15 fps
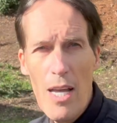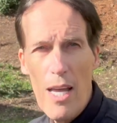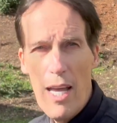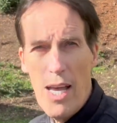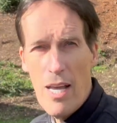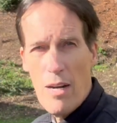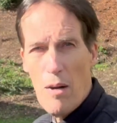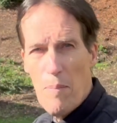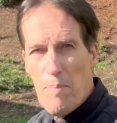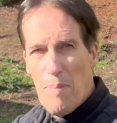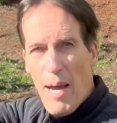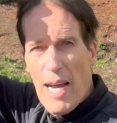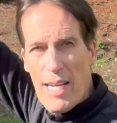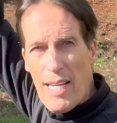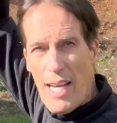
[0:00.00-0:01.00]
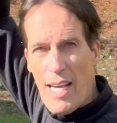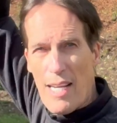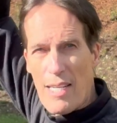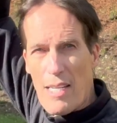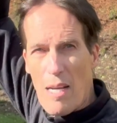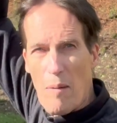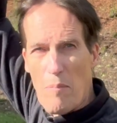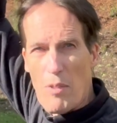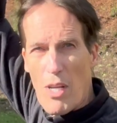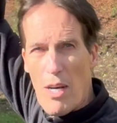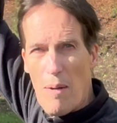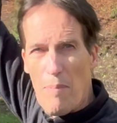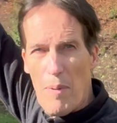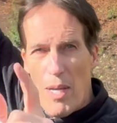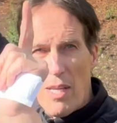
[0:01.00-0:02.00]
and our backhand comes
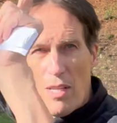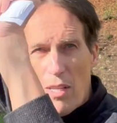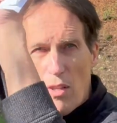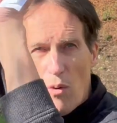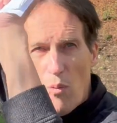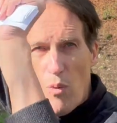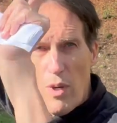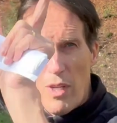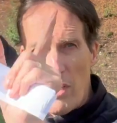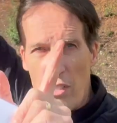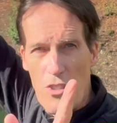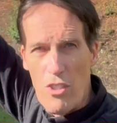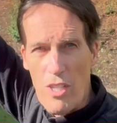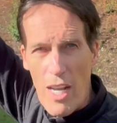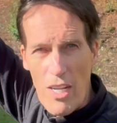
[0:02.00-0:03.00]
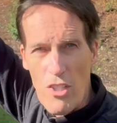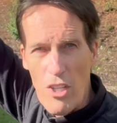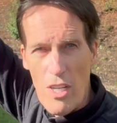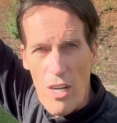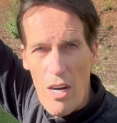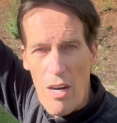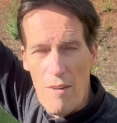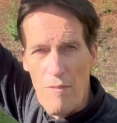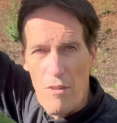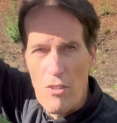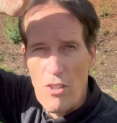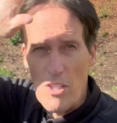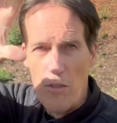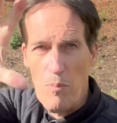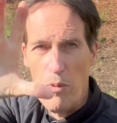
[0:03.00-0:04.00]
up, and then the wooden section offers
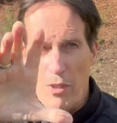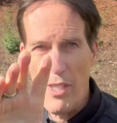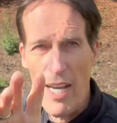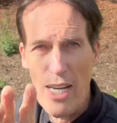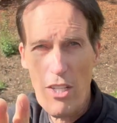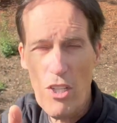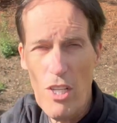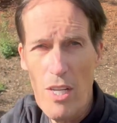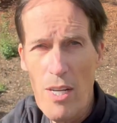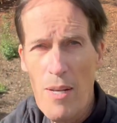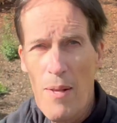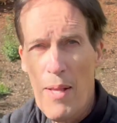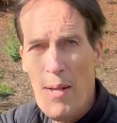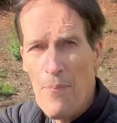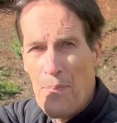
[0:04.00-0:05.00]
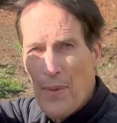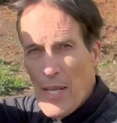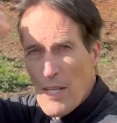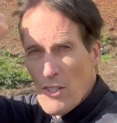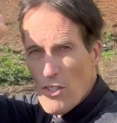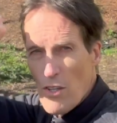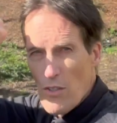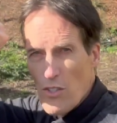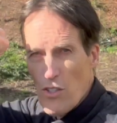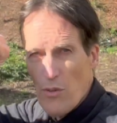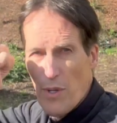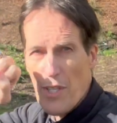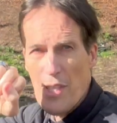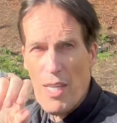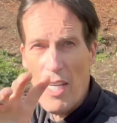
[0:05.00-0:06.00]
us protection. So it's
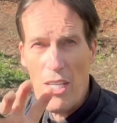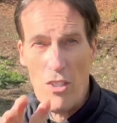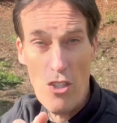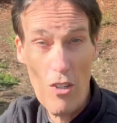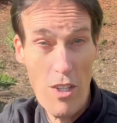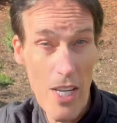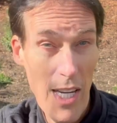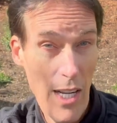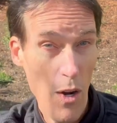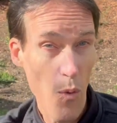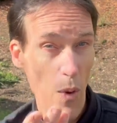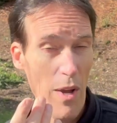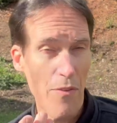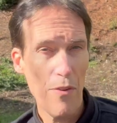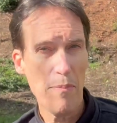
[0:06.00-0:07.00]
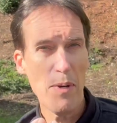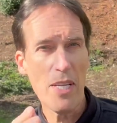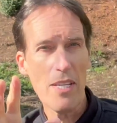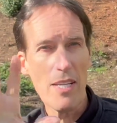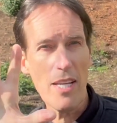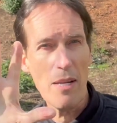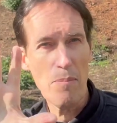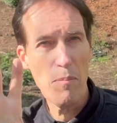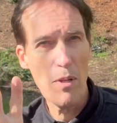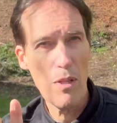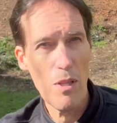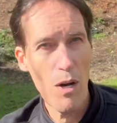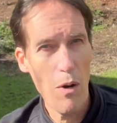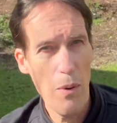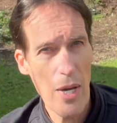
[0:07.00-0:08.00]
3 things. You're getting away from it, you're getting
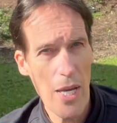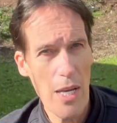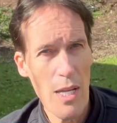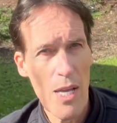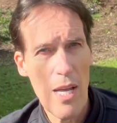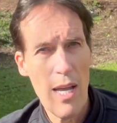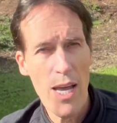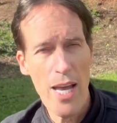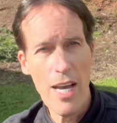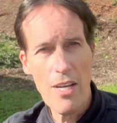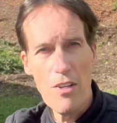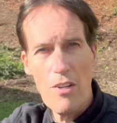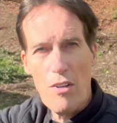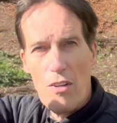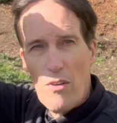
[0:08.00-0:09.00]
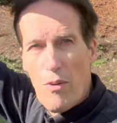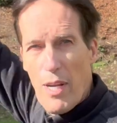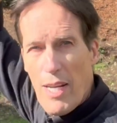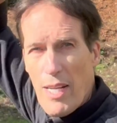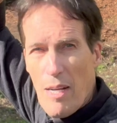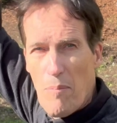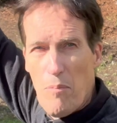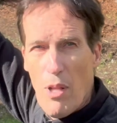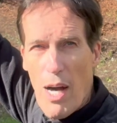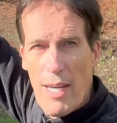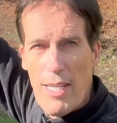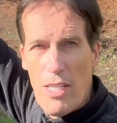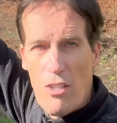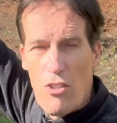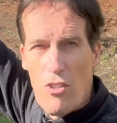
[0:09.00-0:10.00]
below it, and you're creating a
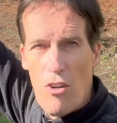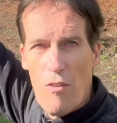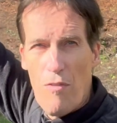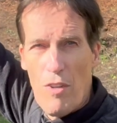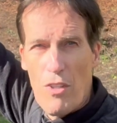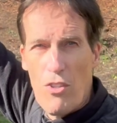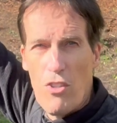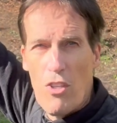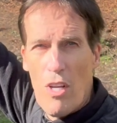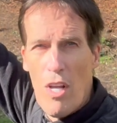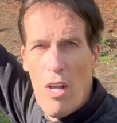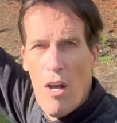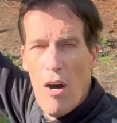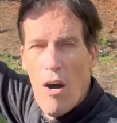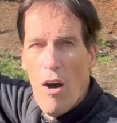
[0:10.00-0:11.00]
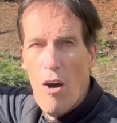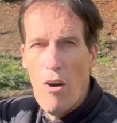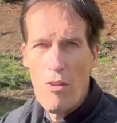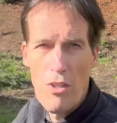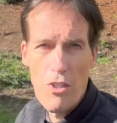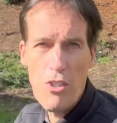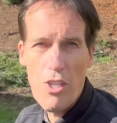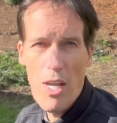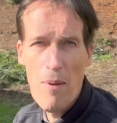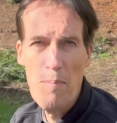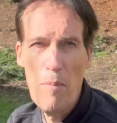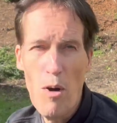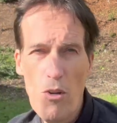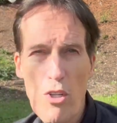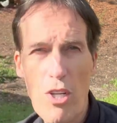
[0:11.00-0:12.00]
blocking surface all in the same
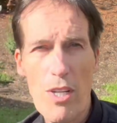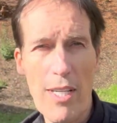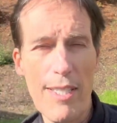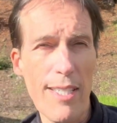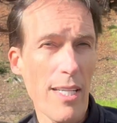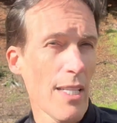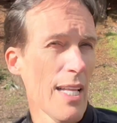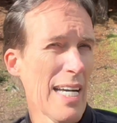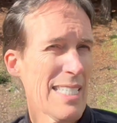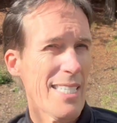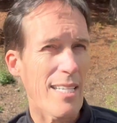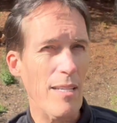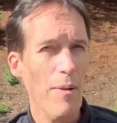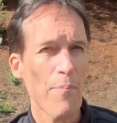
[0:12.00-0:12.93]
motion. That's a classic